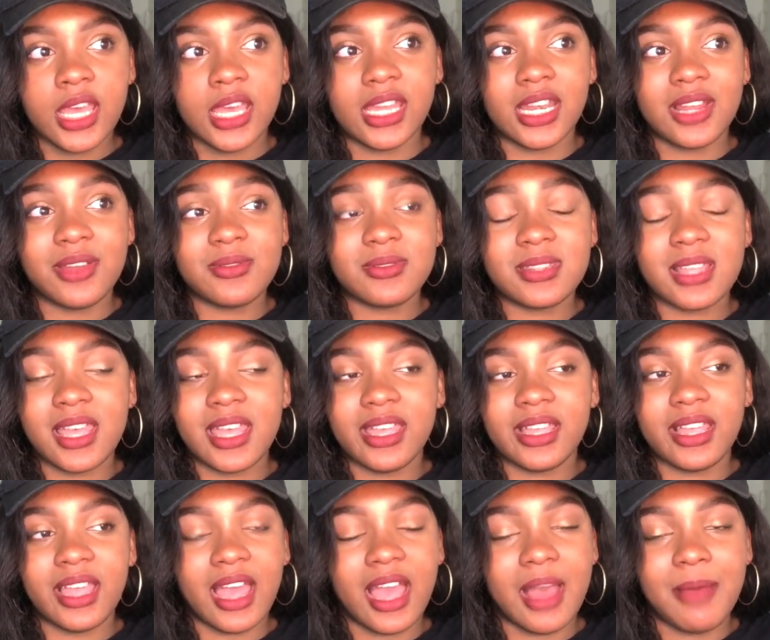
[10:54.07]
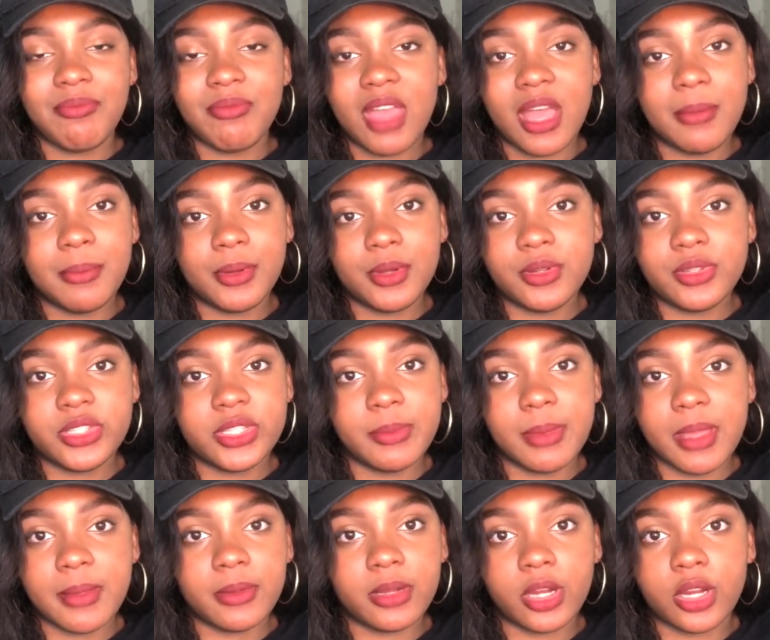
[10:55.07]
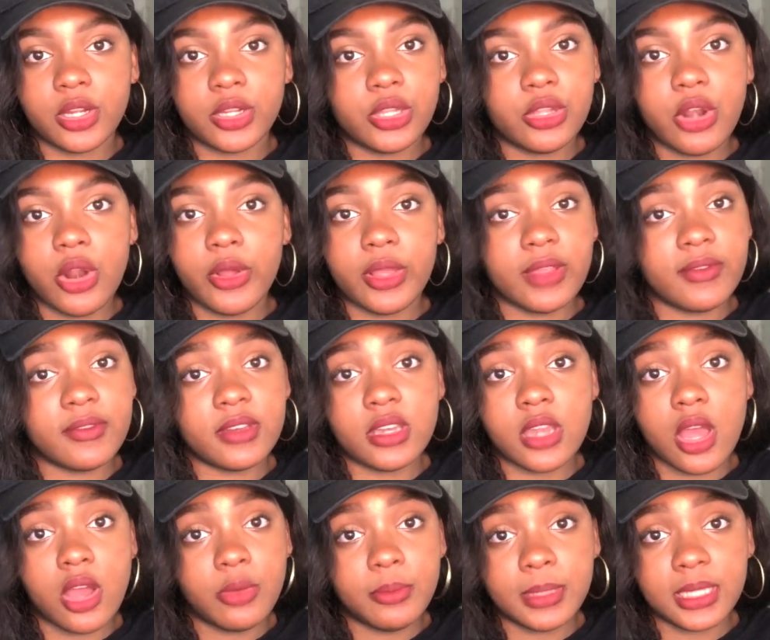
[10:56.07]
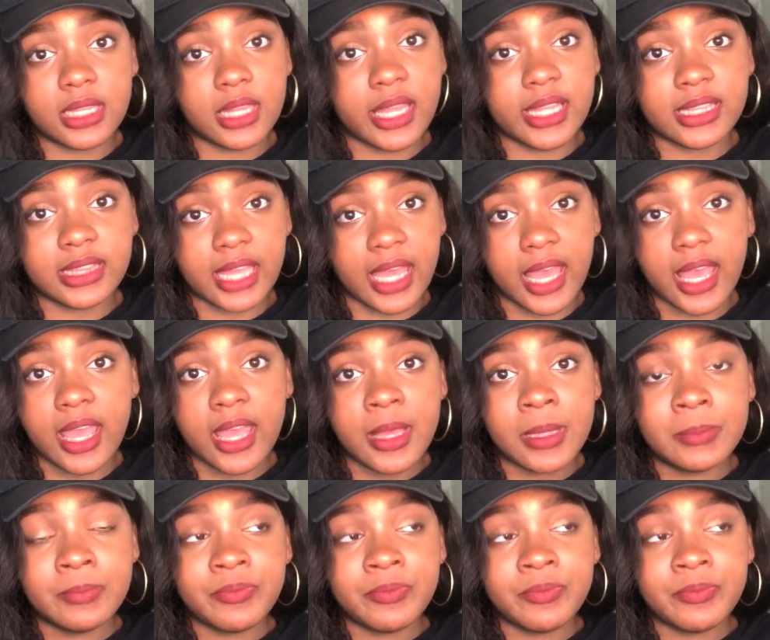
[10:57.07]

And I was like, I'm not bougie, baby girl. You don't even know me like that.